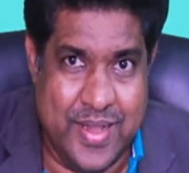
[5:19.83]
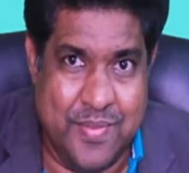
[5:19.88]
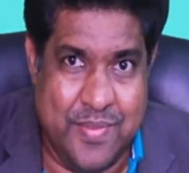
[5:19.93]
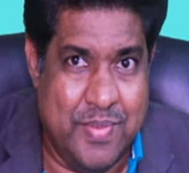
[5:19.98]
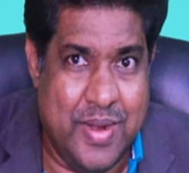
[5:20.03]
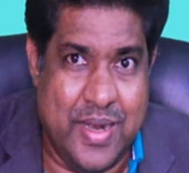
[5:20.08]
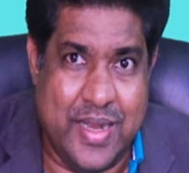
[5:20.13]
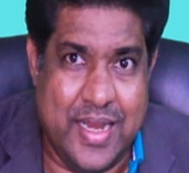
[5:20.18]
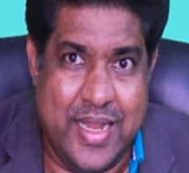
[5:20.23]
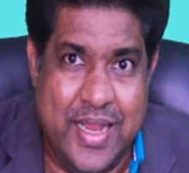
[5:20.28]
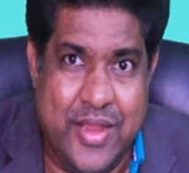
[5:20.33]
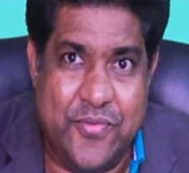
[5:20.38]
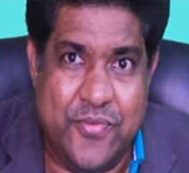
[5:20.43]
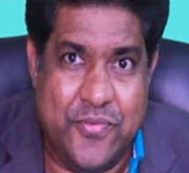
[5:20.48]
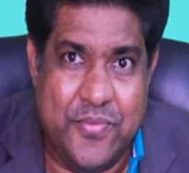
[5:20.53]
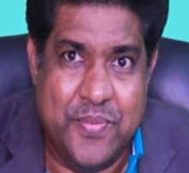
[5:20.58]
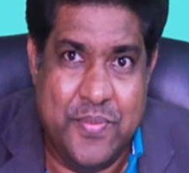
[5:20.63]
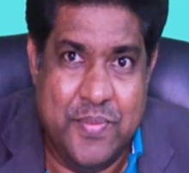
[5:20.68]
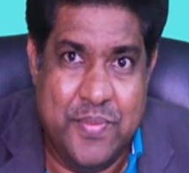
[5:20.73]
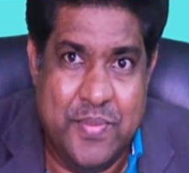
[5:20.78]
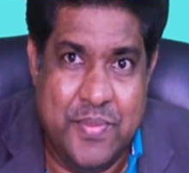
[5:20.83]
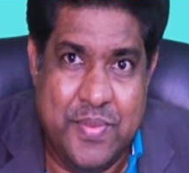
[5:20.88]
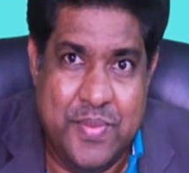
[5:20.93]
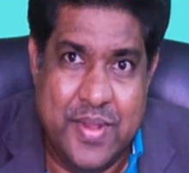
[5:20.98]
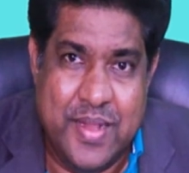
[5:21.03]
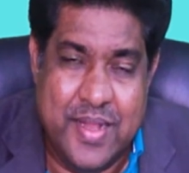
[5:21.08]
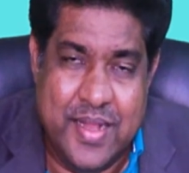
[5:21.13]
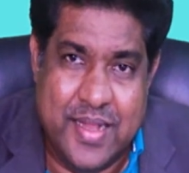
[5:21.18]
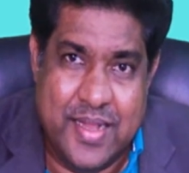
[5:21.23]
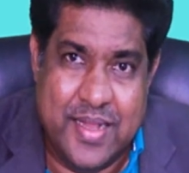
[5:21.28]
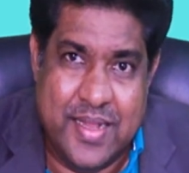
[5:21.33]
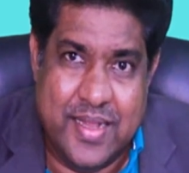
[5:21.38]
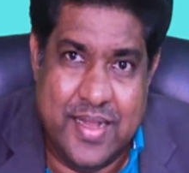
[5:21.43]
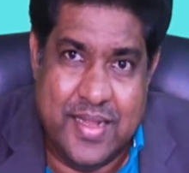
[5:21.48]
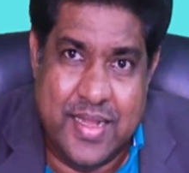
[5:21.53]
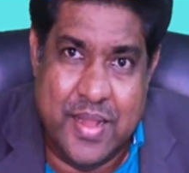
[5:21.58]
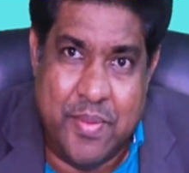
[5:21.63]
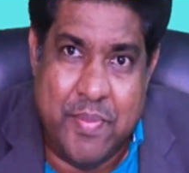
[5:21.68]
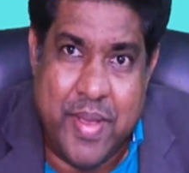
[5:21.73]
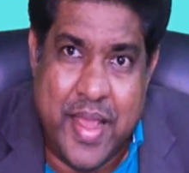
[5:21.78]
But if
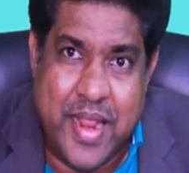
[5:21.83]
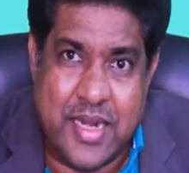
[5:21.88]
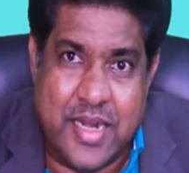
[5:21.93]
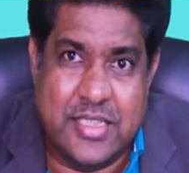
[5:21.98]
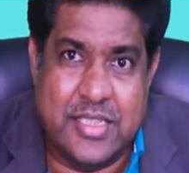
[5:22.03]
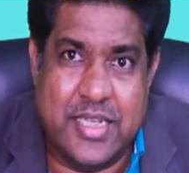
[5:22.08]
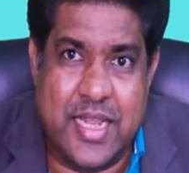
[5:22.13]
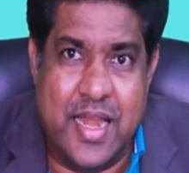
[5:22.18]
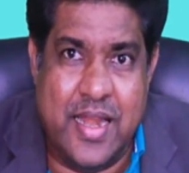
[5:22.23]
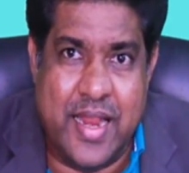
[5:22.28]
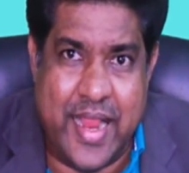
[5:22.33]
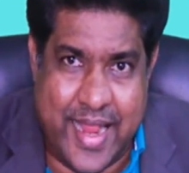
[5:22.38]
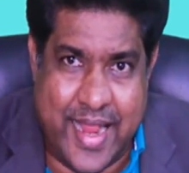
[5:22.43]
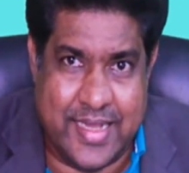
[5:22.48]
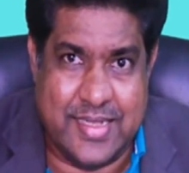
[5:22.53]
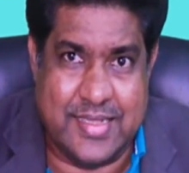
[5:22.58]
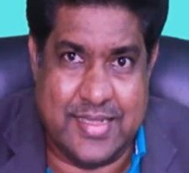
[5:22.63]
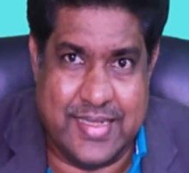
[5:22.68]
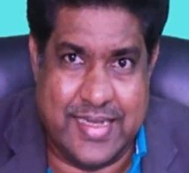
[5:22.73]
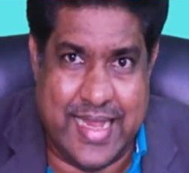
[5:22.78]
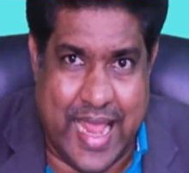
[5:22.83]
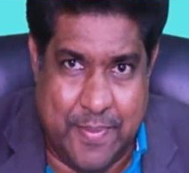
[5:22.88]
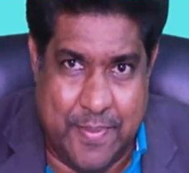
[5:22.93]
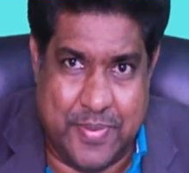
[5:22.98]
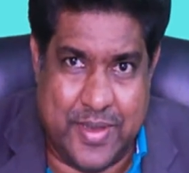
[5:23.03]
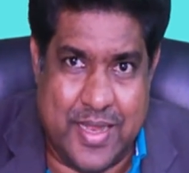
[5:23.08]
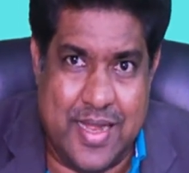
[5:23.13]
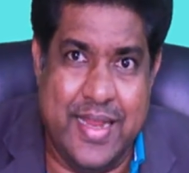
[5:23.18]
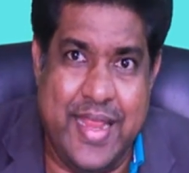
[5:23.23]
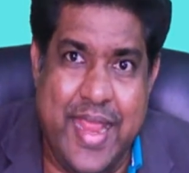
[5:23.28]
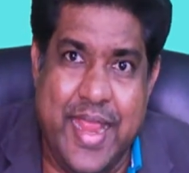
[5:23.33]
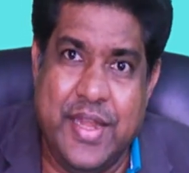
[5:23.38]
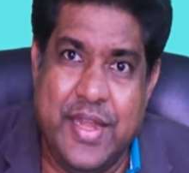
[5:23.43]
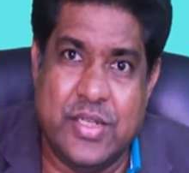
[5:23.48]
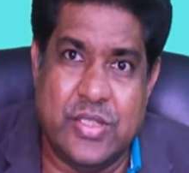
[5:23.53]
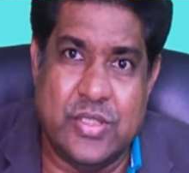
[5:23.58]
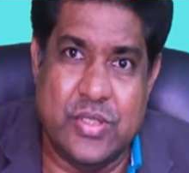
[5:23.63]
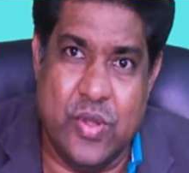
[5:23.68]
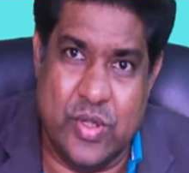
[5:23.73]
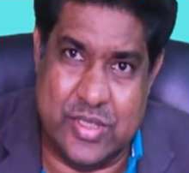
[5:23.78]
the minor child has capital
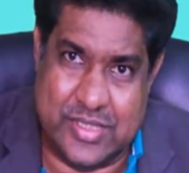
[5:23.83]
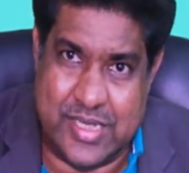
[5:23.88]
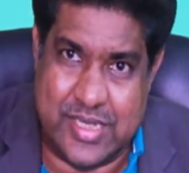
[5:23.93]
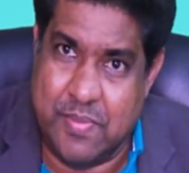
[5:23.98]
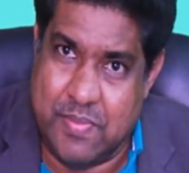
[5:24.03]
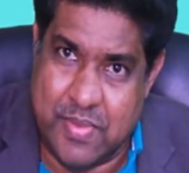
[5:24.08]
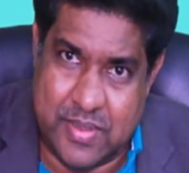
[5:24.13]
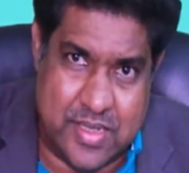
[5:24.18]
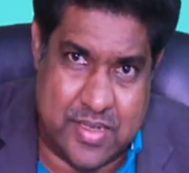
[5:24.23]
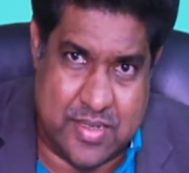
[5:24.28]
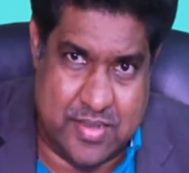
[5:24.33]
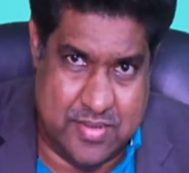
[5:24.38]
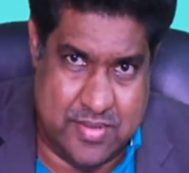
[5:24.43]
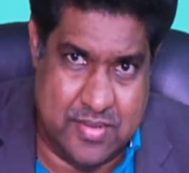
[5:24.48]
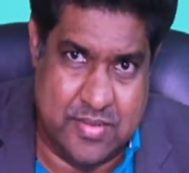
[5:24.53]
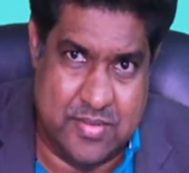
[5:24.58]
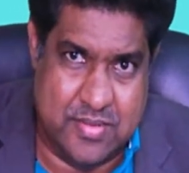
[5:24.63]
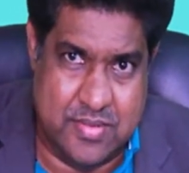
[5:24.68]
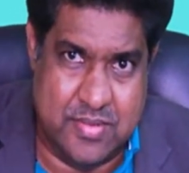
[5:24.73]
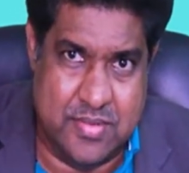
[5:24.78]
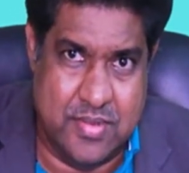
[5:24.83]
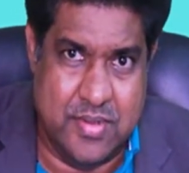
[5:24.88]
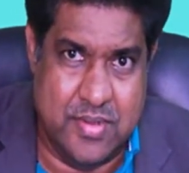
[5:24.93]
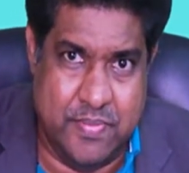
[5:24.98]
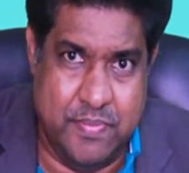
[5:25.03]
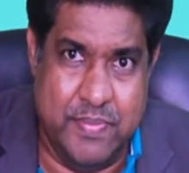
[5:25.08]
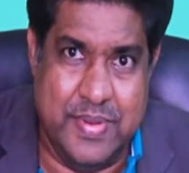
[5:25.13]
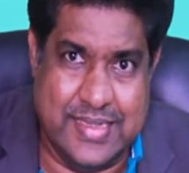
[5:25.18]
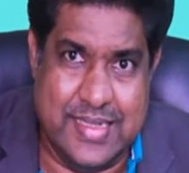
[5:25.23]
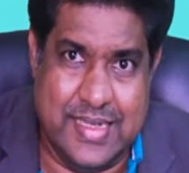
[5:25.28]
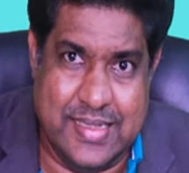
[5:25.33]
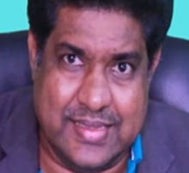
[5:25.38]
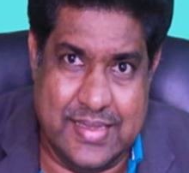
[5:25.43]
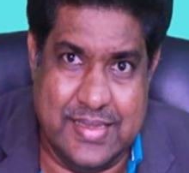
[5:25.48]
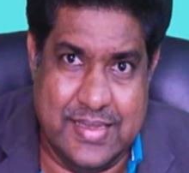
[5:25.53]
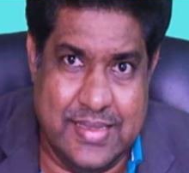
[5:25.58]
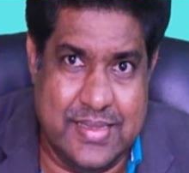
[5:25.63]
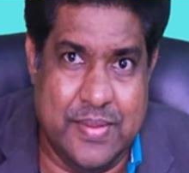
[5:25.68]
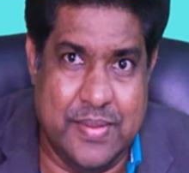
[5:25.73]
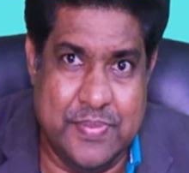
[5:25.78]
gains or some other business
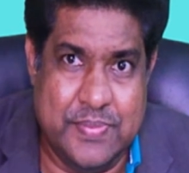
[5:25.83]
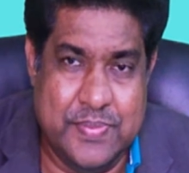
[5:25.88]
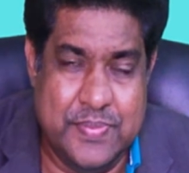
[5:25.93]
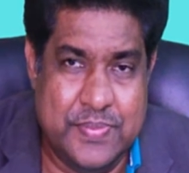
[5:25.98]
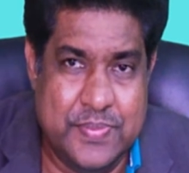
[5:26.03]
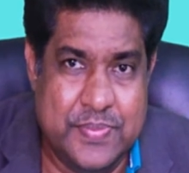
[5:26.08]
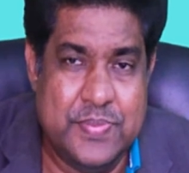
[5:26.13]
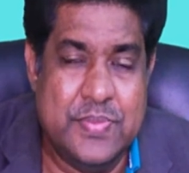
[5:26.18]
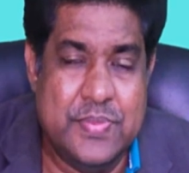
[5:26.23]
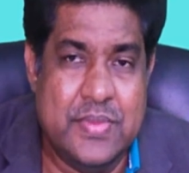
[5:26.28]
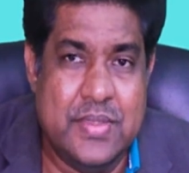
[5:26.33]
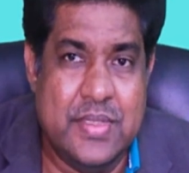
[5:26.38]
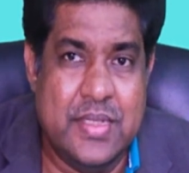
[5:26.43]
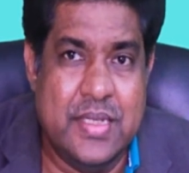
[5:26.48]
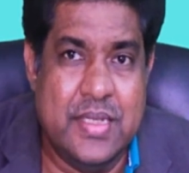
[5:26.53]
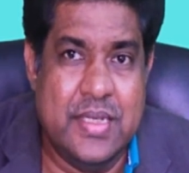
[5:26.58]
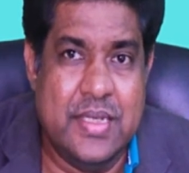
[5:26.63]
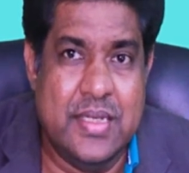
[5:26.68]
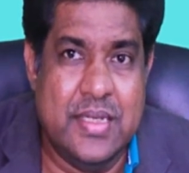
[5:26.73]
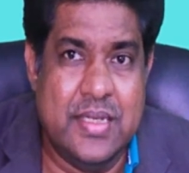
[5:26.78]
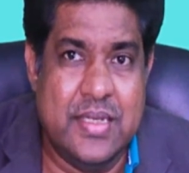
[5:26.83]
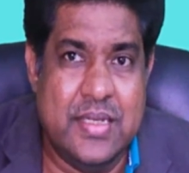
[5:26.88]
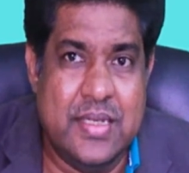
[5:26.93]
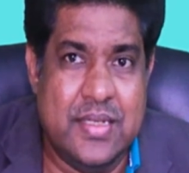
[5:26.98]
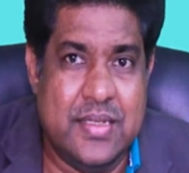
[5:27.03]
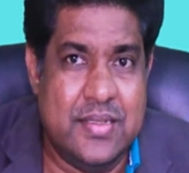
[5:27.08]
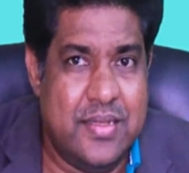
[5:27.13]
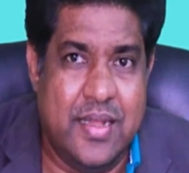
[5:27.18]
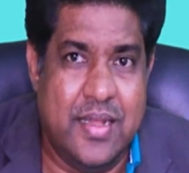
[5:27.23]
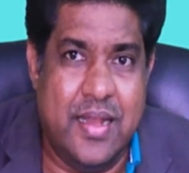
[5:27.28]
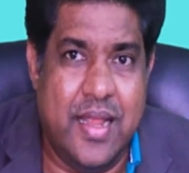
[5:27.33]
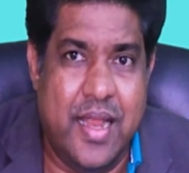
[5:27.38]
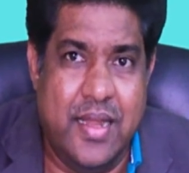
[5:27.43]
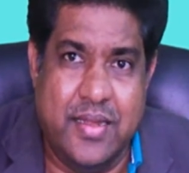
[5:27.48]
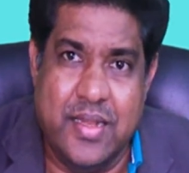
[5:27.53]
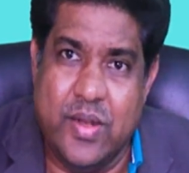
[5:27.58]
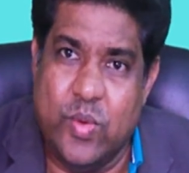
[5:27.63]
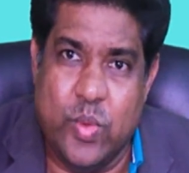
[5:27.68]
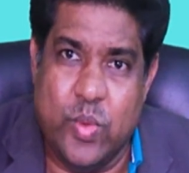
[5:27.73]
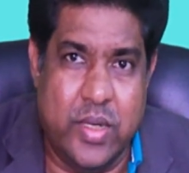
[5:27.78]
income, then
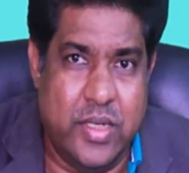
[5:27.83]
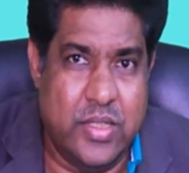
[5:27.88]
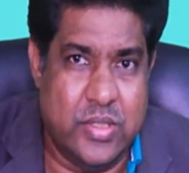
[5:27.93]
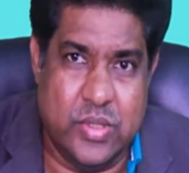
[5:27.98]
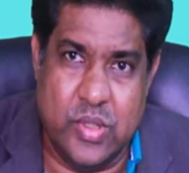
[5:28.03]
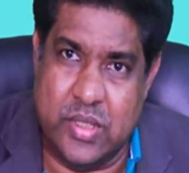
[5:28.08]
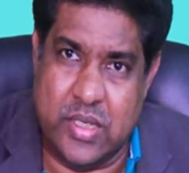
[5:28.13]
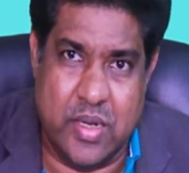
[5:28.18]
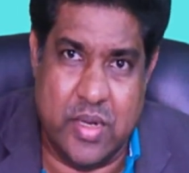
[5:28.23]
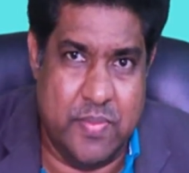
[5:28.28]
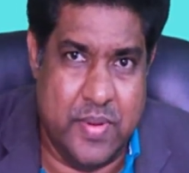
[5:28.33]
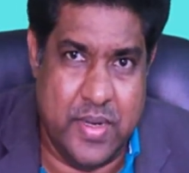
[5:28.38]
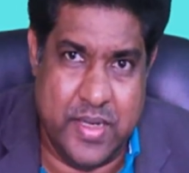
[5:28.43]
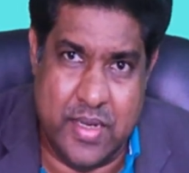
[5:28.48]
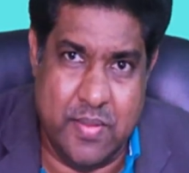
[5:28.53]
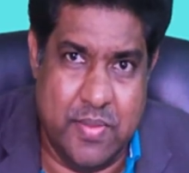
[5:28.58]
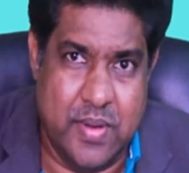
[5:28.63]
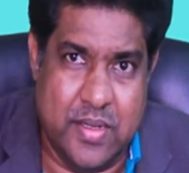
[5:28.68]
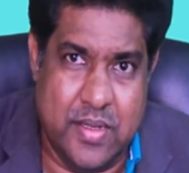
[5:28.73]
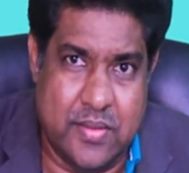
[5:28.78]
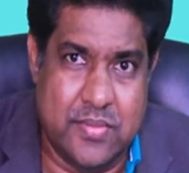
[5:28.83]
ITR1 is not applicable.